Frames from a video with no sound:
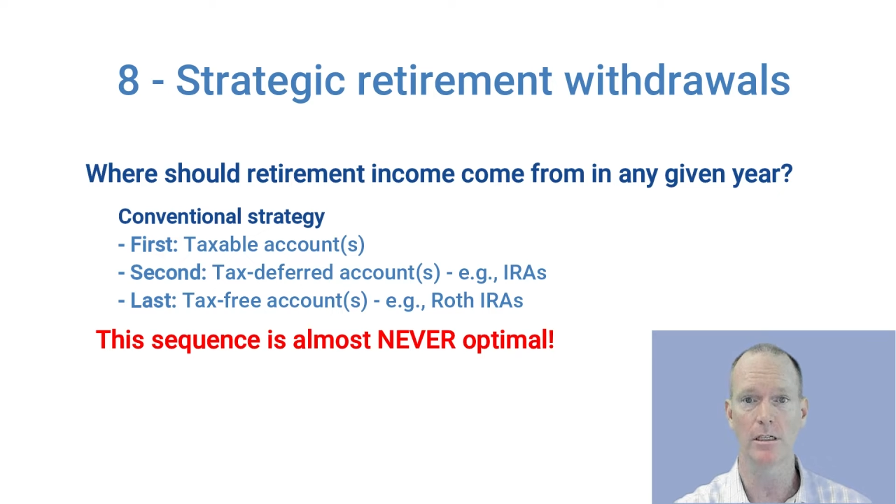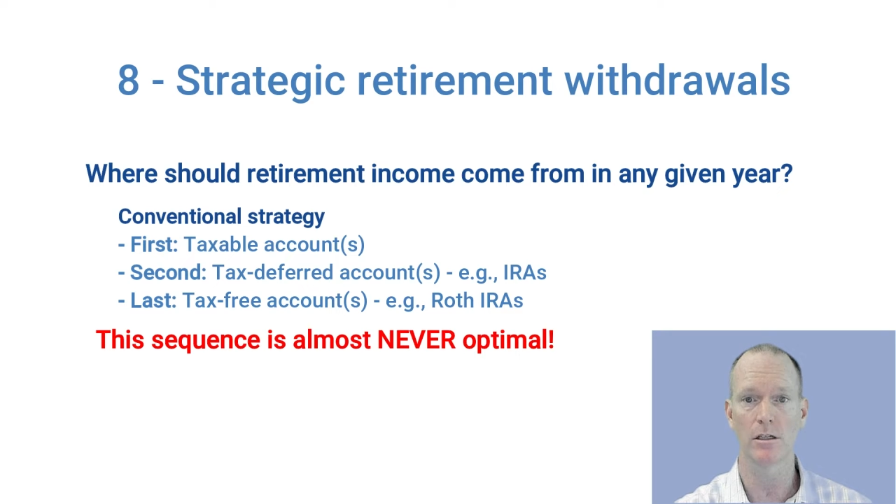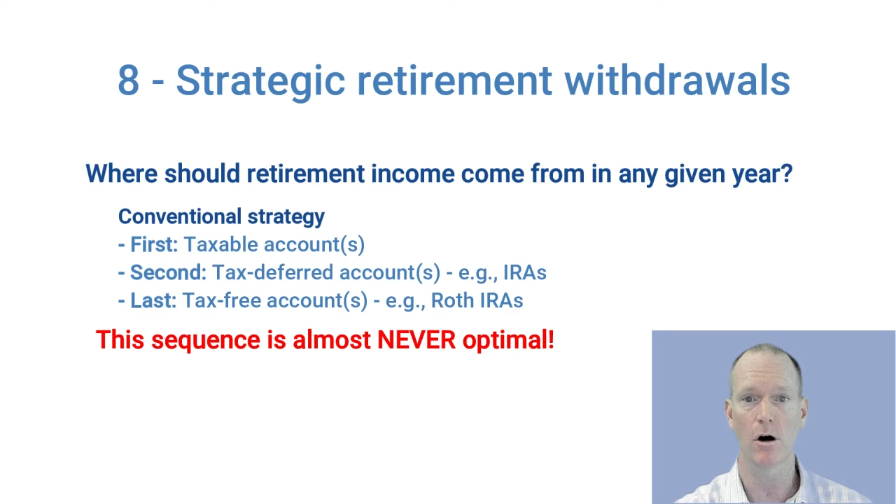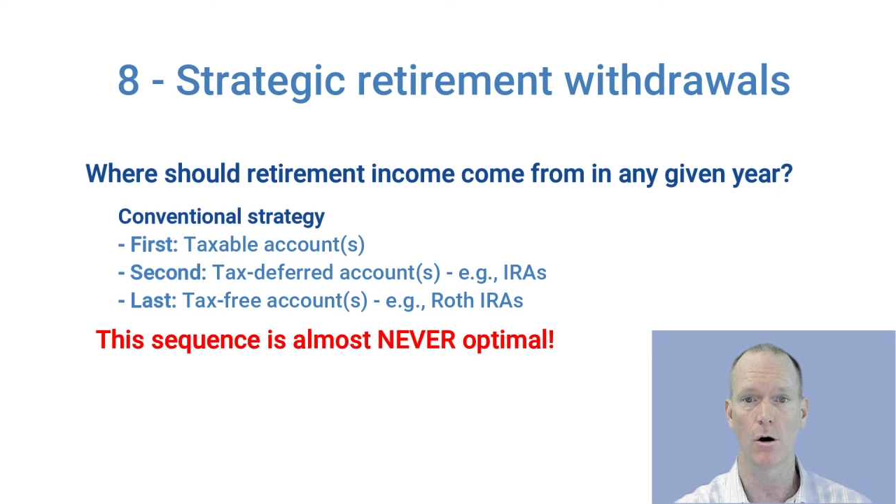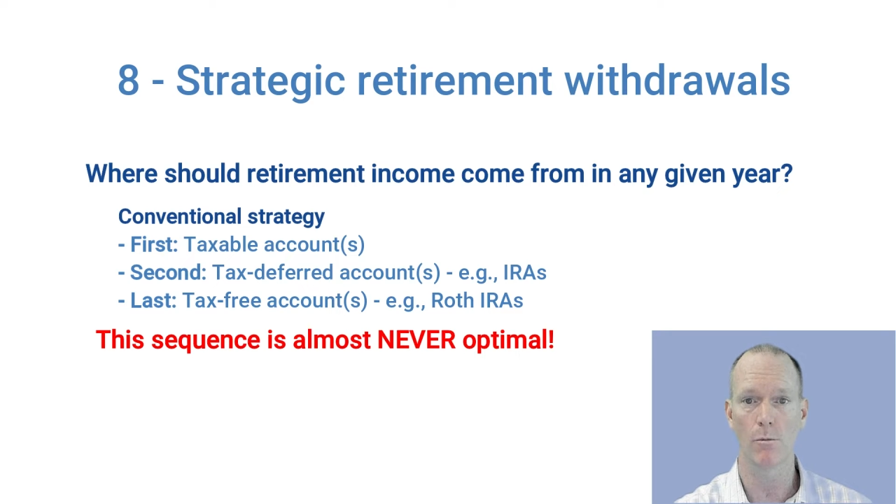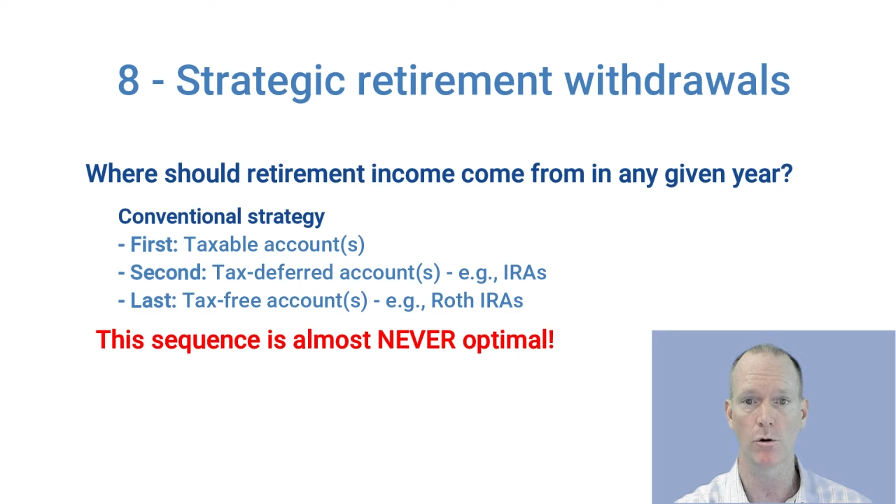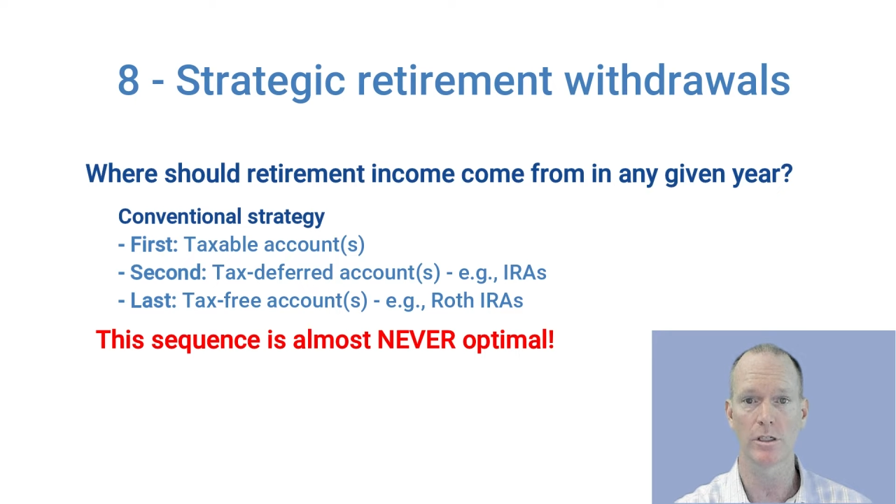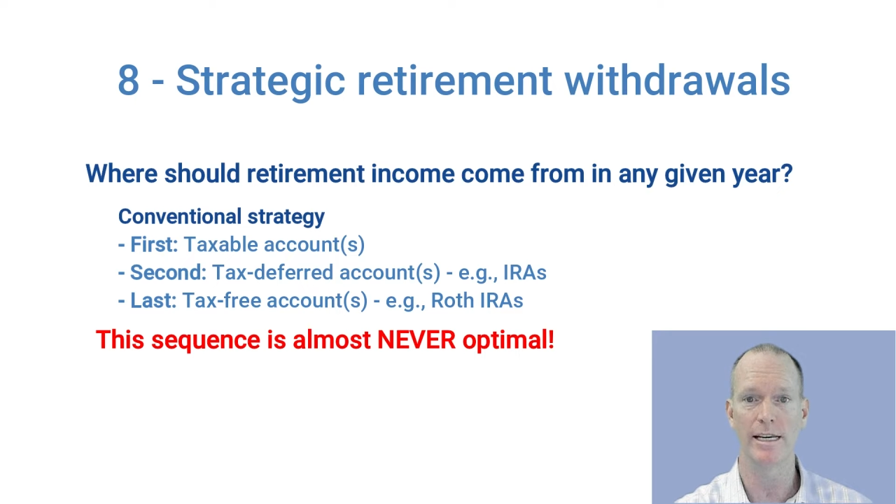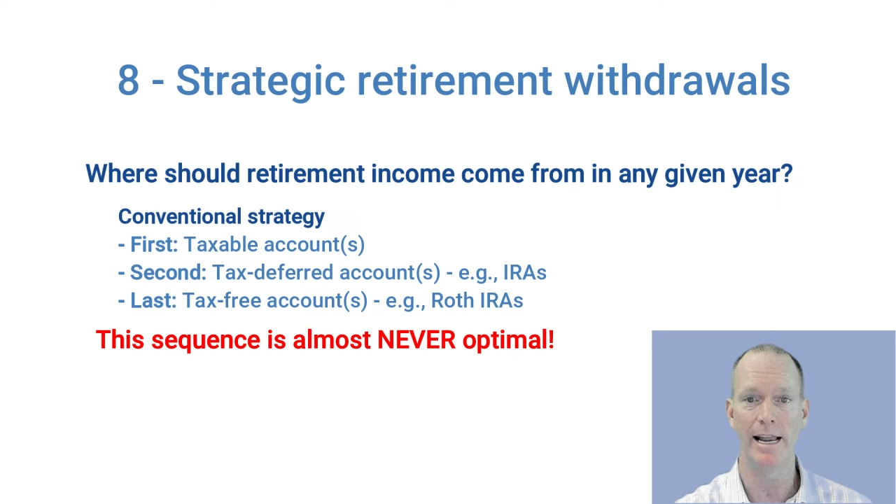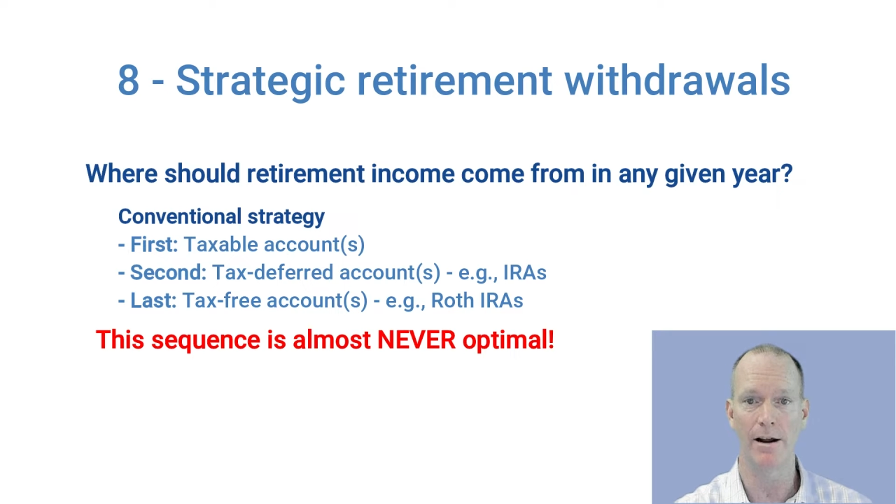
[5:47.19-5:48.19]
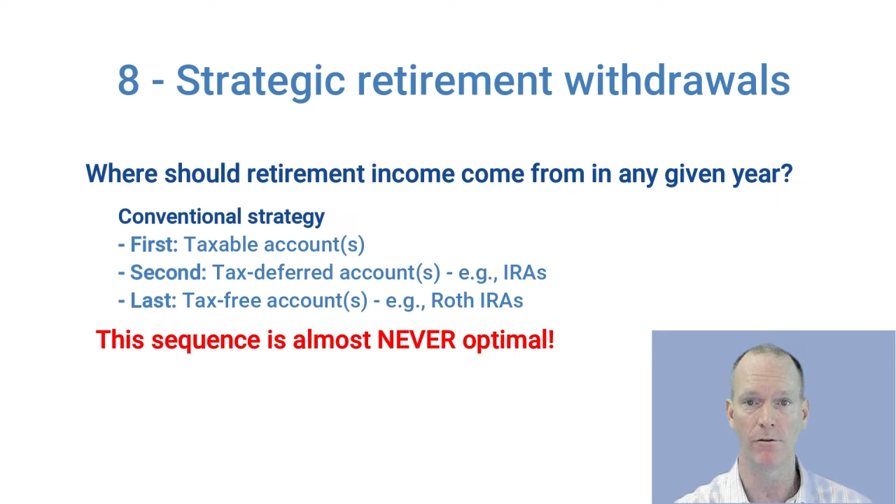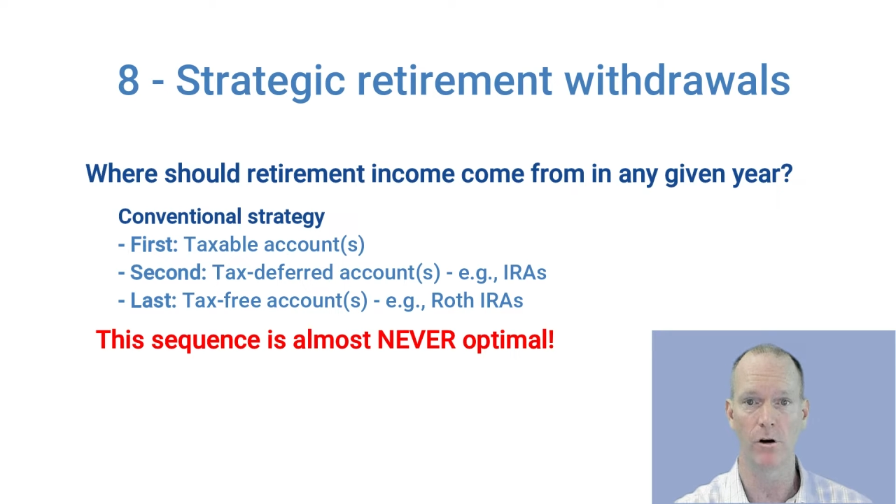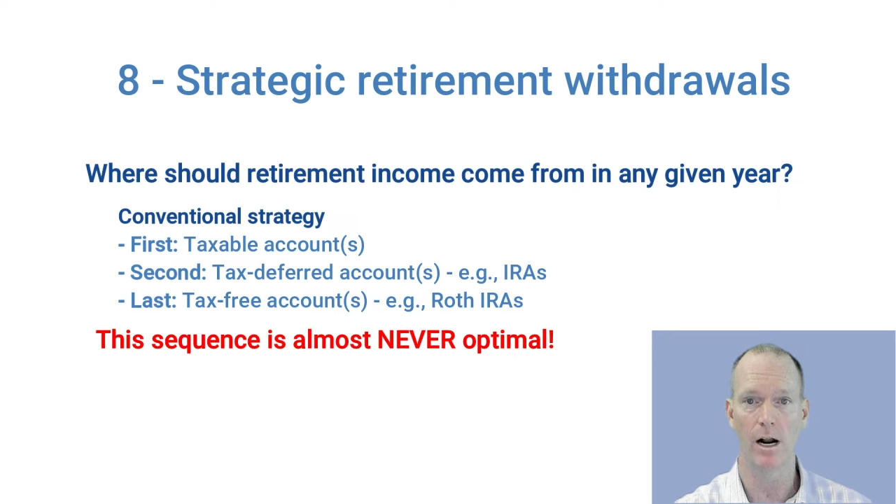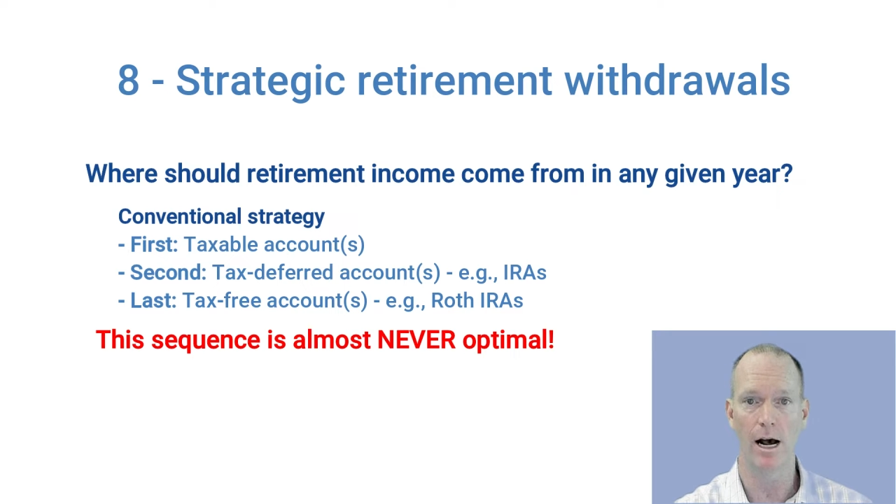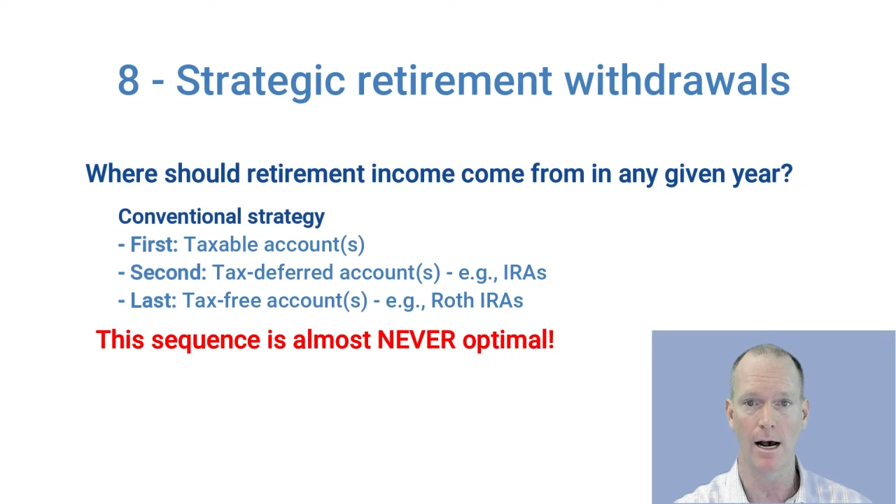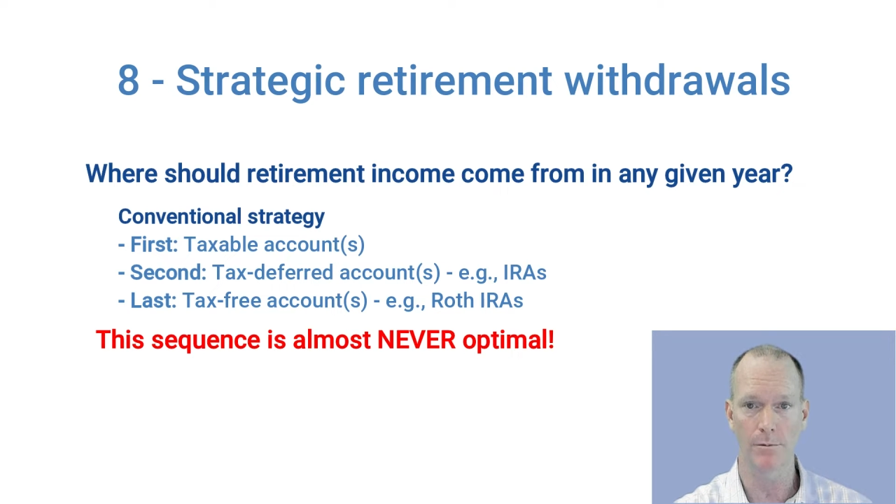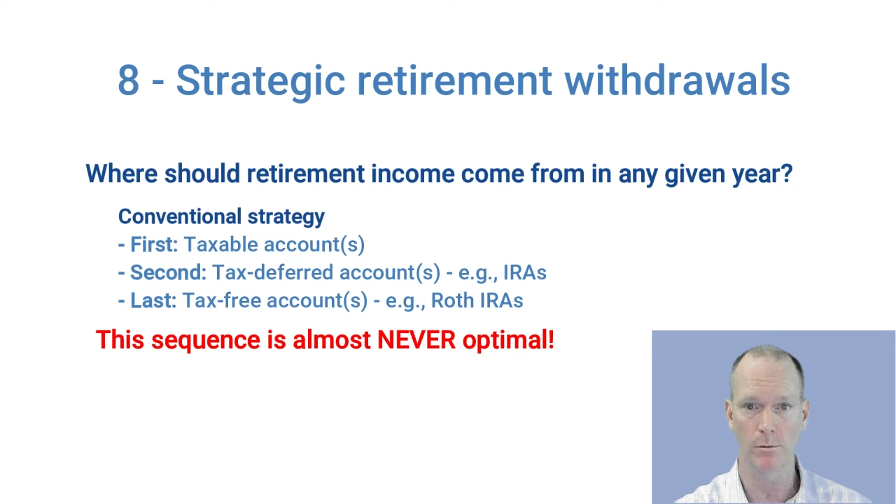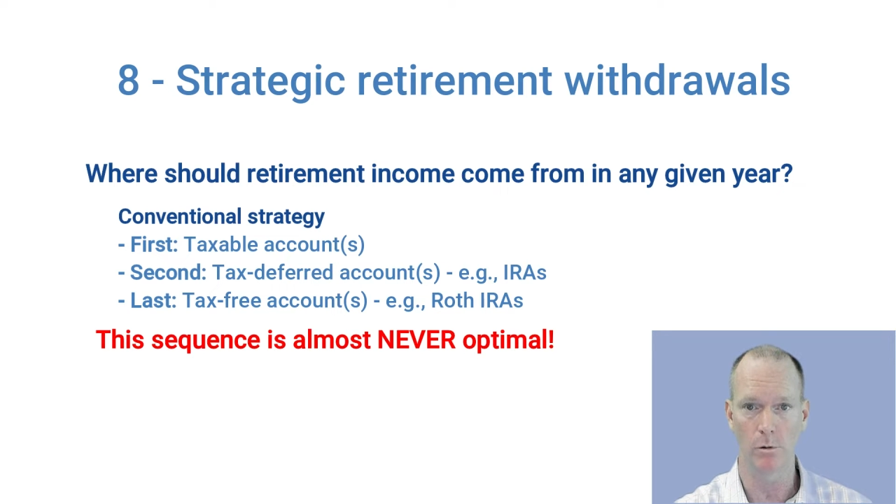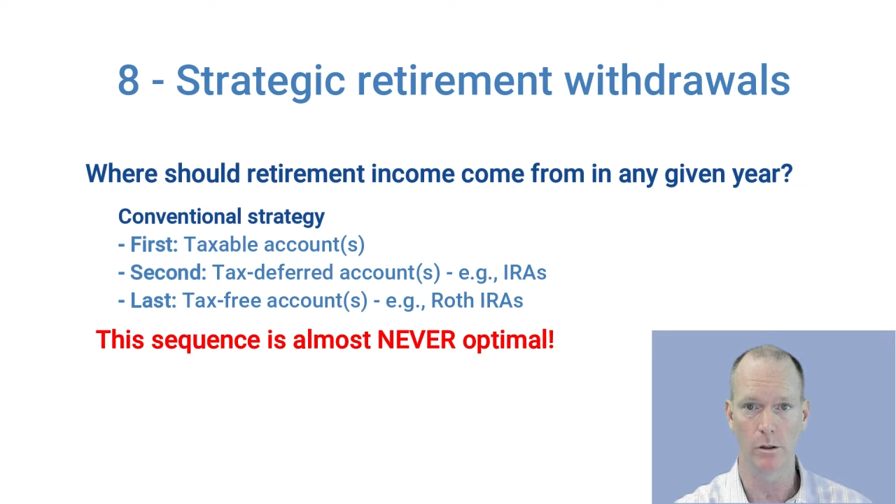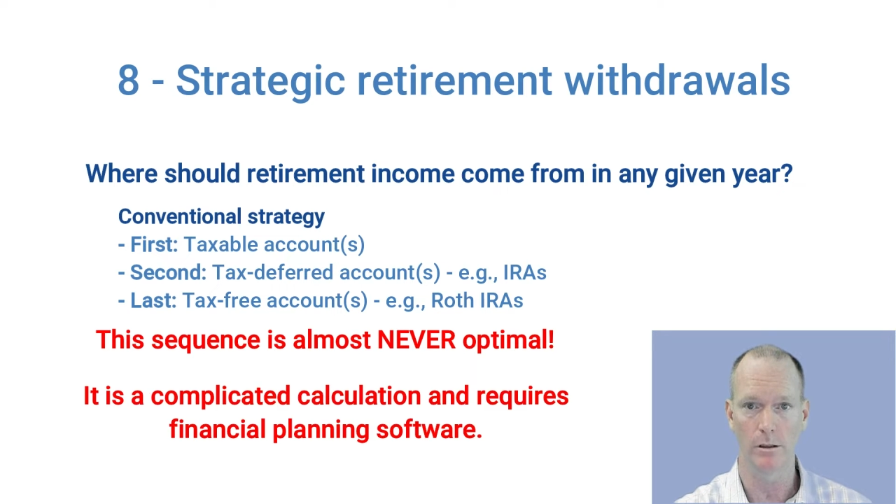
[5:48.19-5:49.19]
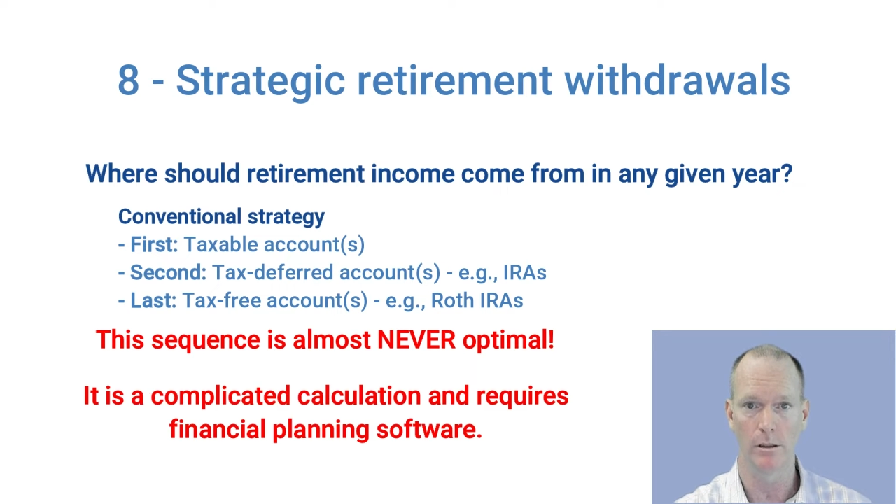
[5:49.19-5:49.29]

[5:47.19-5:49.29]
is almost never optimal.